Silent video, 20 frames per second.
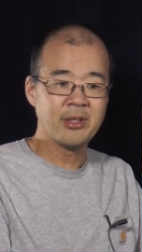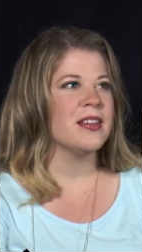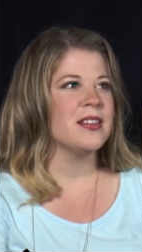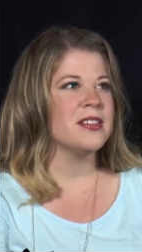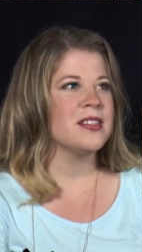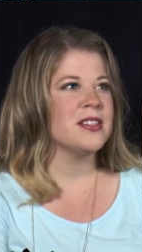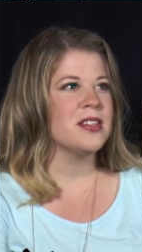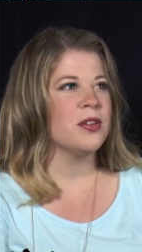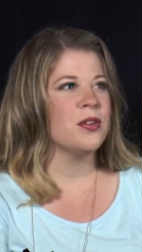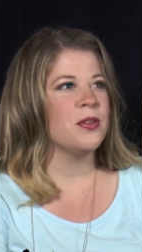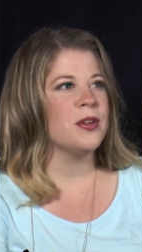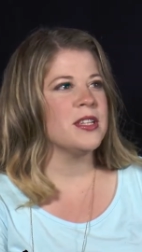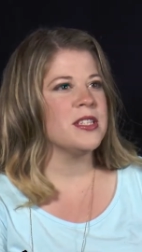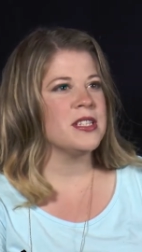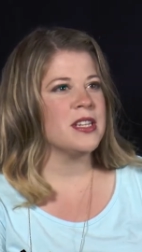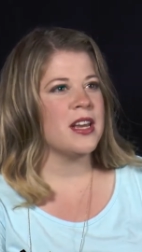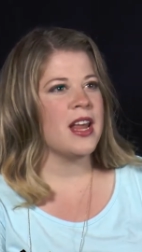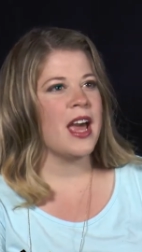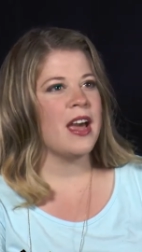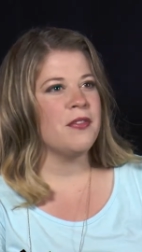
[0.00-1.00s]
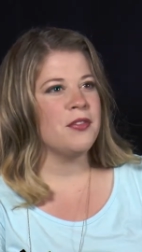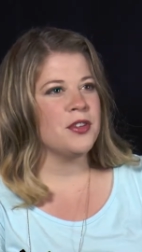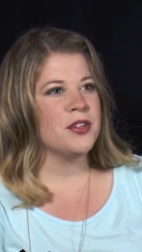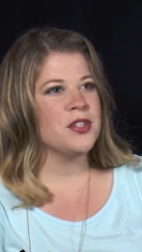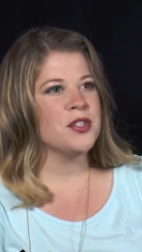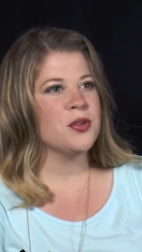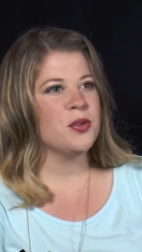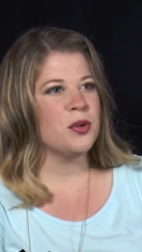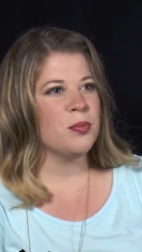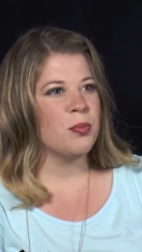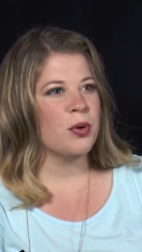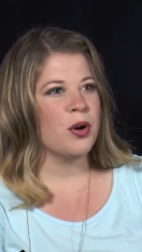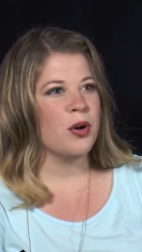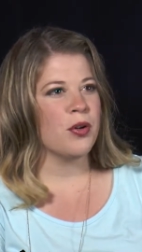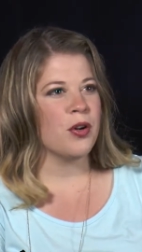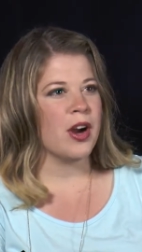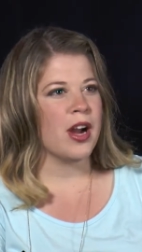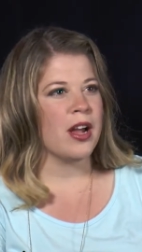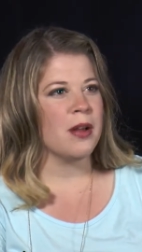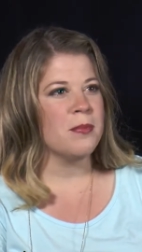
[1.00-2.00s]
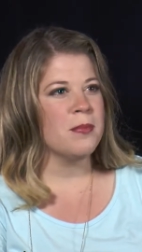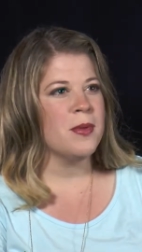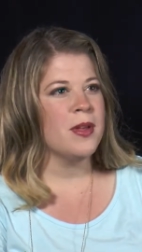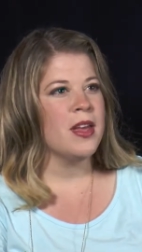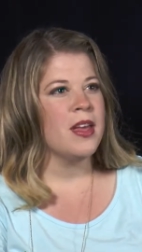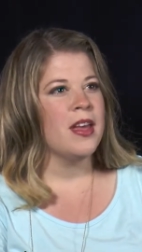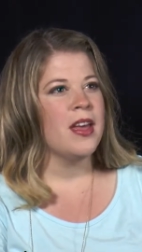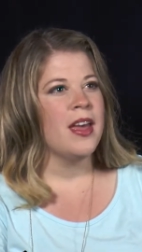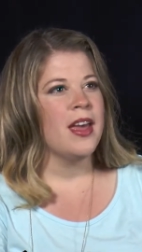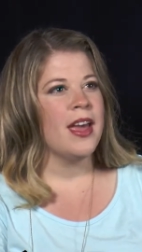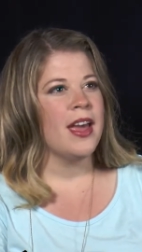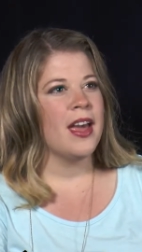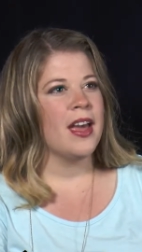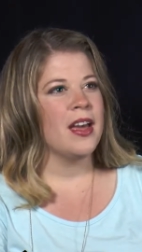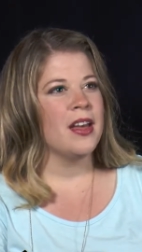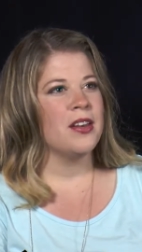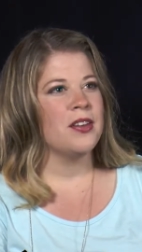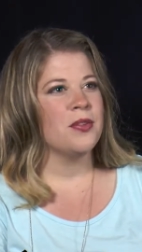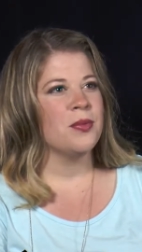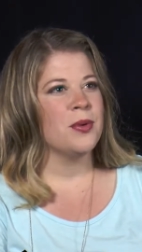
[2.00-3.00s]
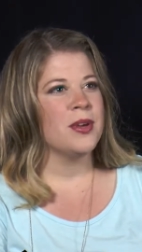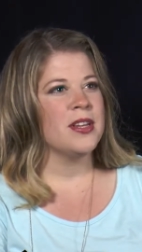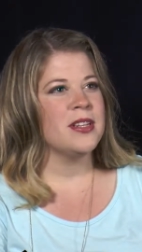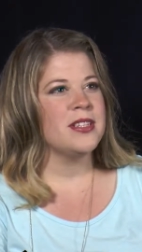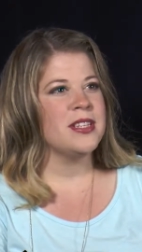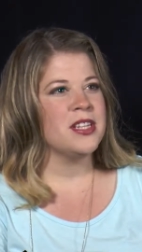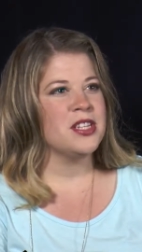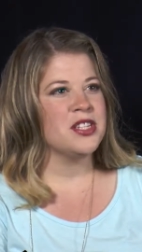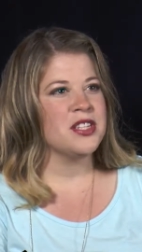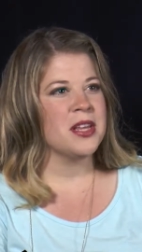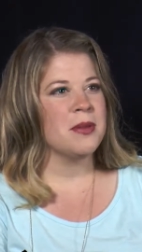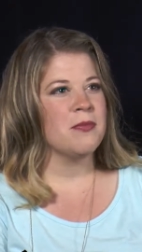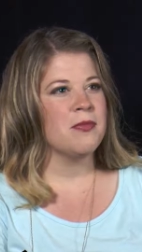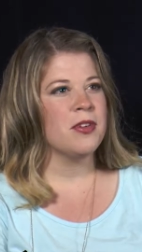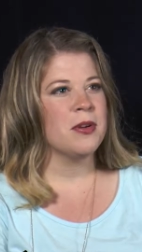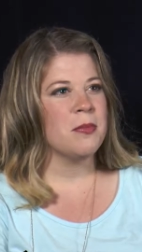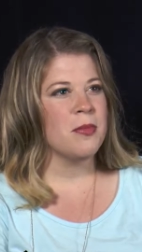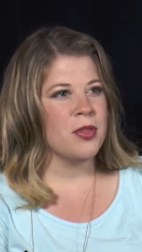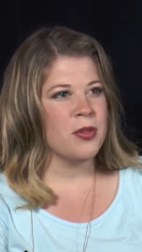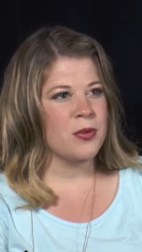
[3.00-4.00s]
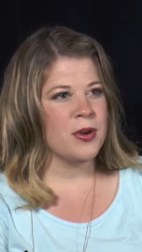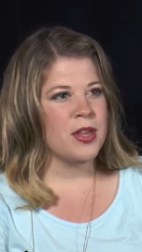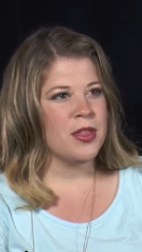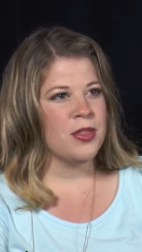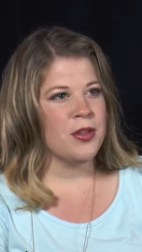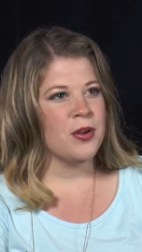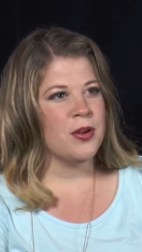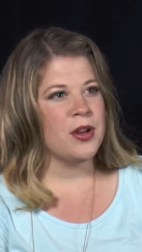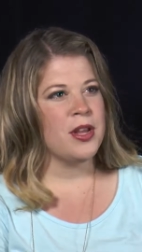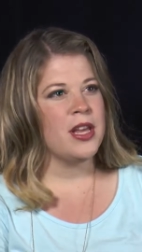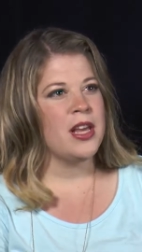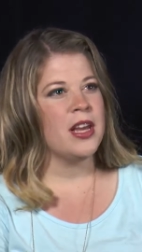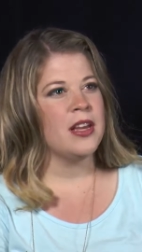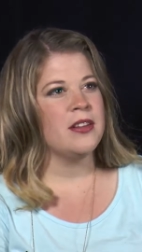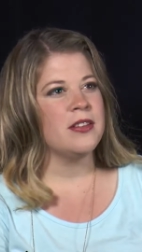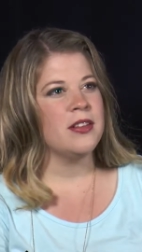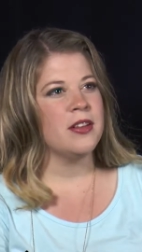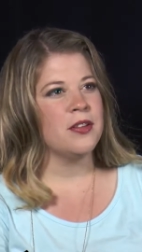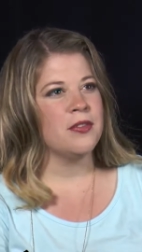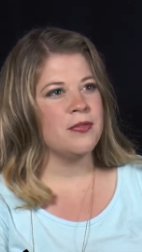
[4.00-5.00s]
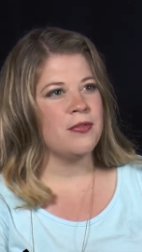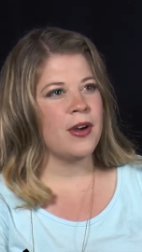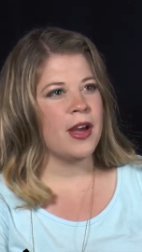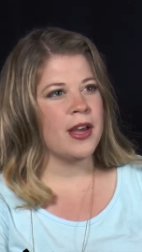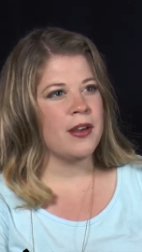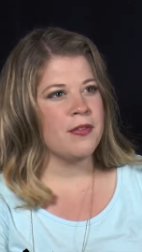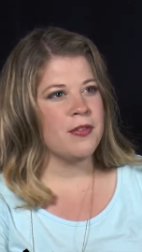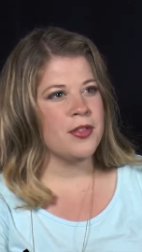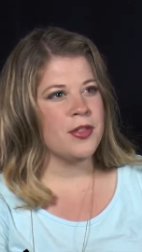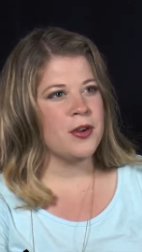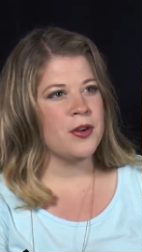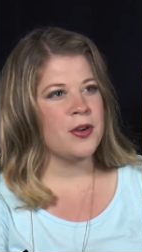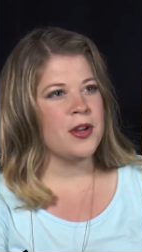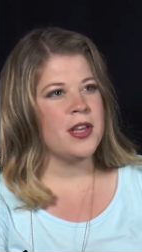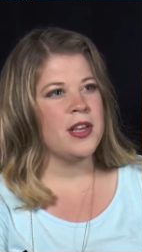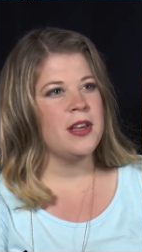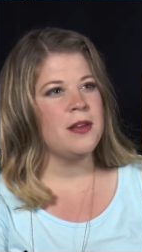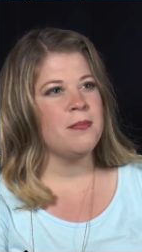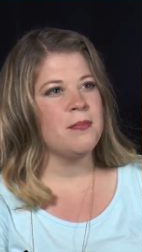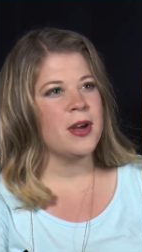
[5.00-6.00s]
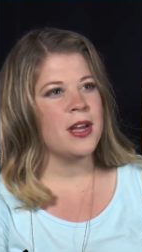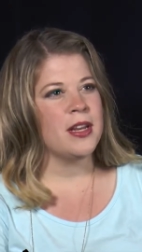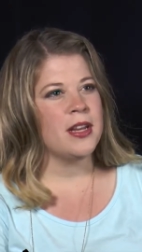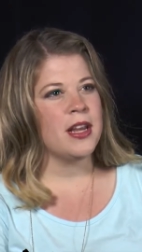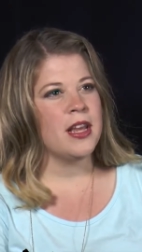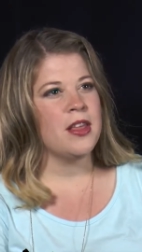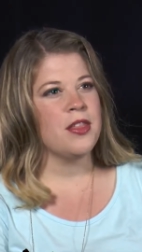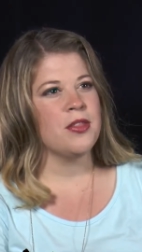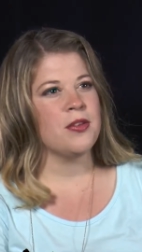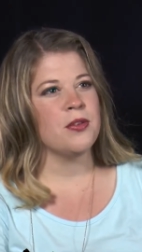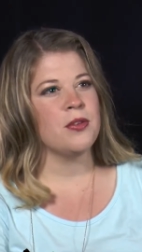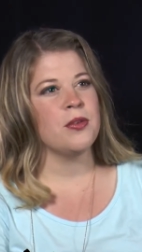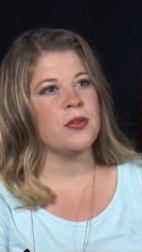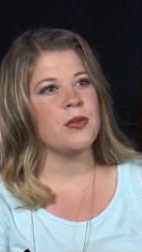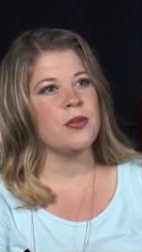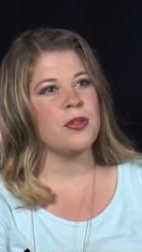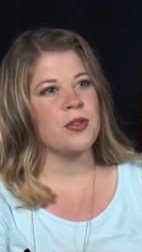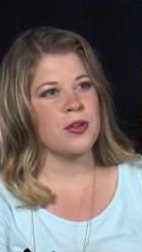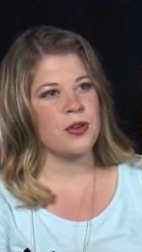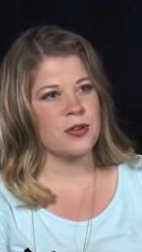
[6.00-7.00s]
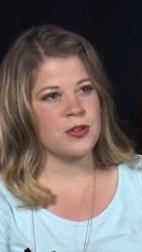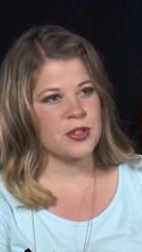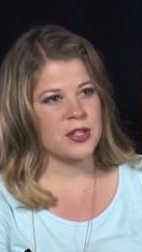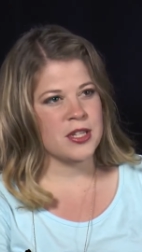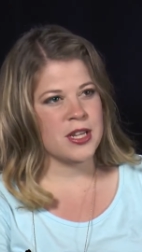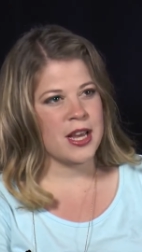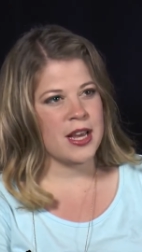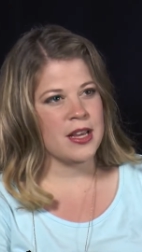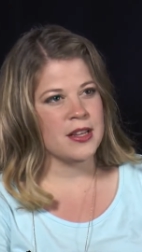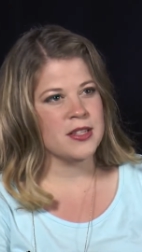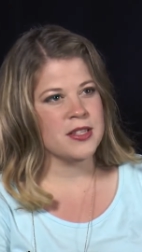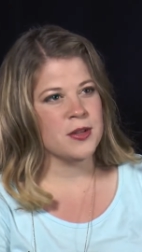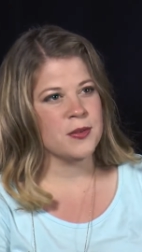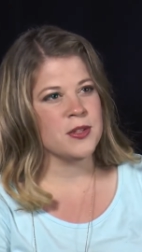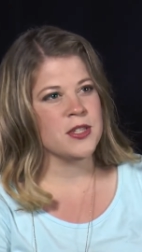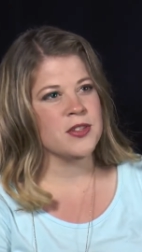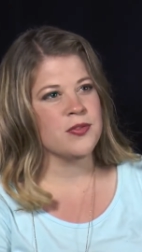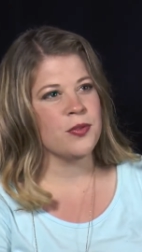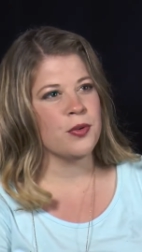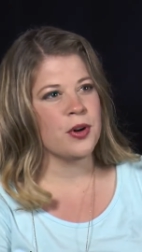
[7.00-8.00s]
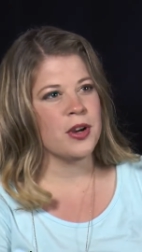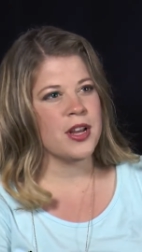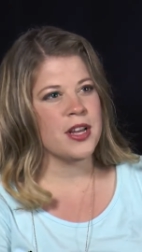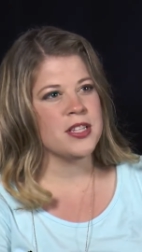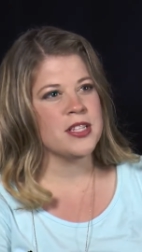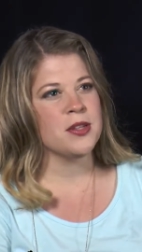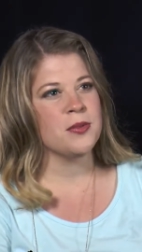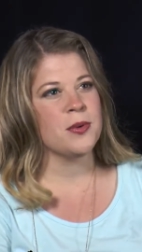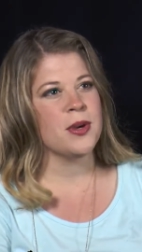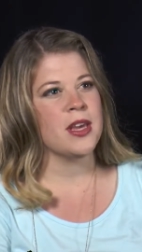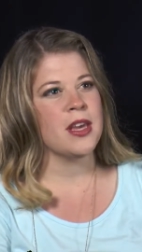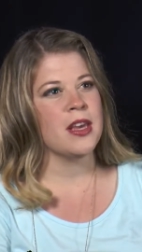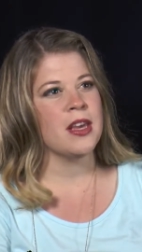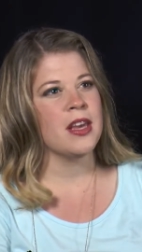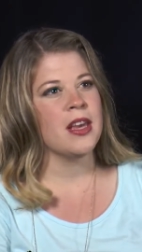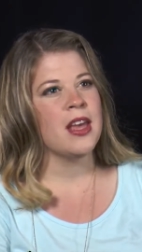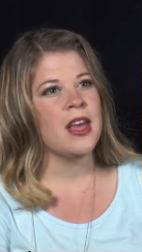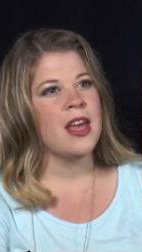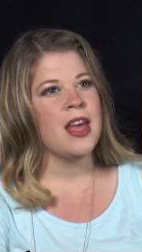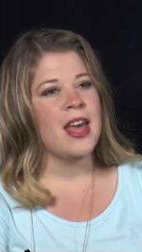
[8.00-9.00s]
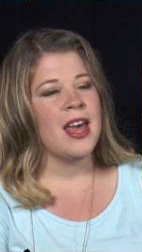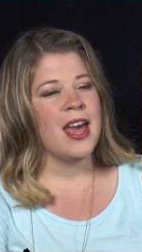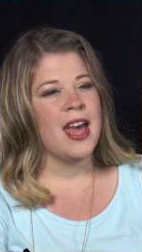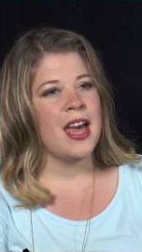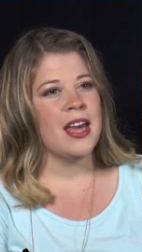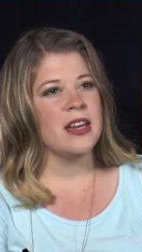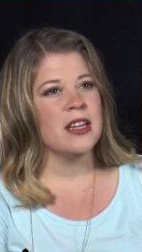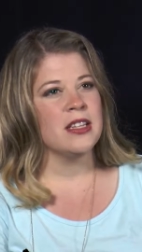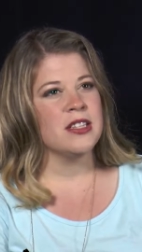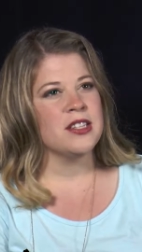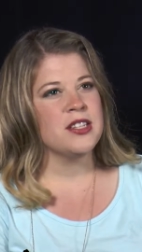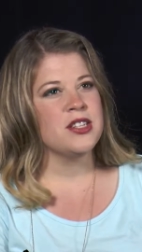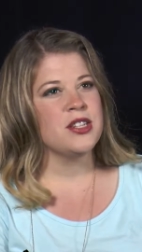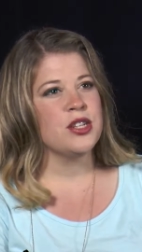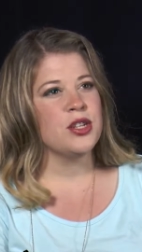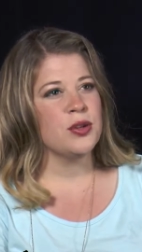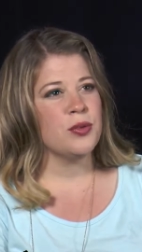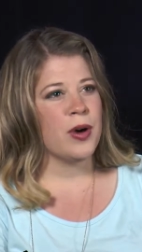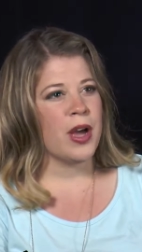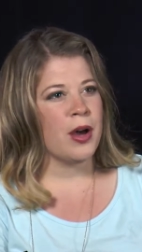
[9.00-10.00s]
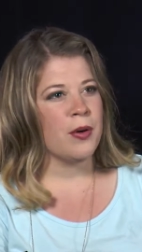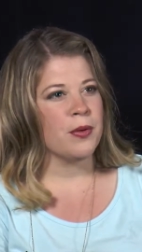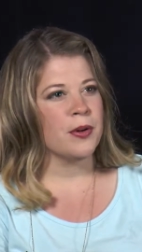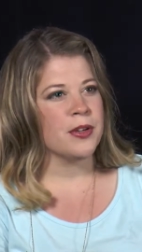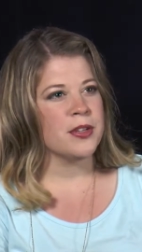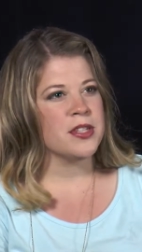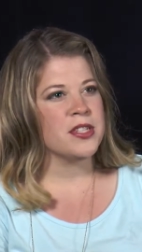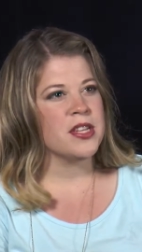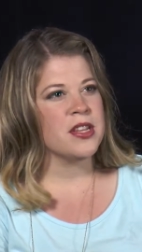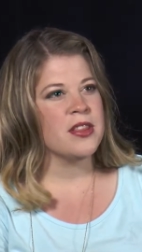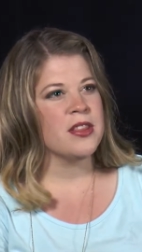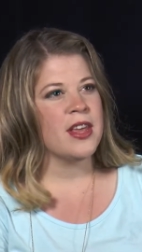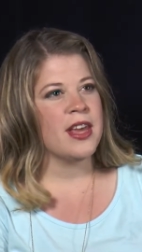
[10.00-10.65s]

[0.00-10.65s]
So it's an after-school program, and we teach them from 3:30 until 5:30, Monday through Thursday. So it's 4 days a week, and it's 2 hours.